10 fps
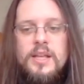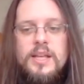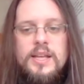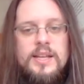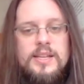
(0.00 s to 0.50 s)

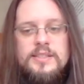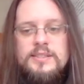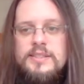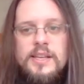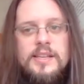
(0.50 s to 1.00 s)
and
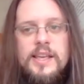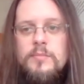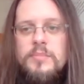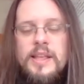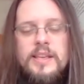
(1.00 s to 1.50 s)
here
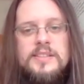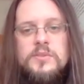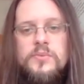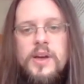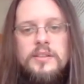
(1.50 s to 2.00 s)
again black has to
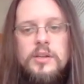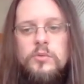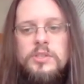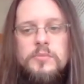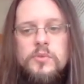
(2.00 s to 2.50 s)
find an
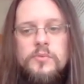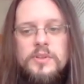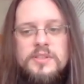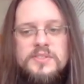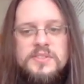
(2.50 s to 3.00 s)
only move, and
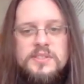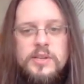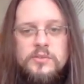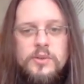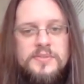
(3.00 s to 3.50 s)
this is
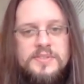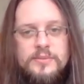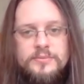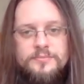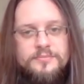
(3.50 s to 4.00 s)
king to
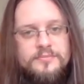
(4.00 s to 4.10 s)
f7.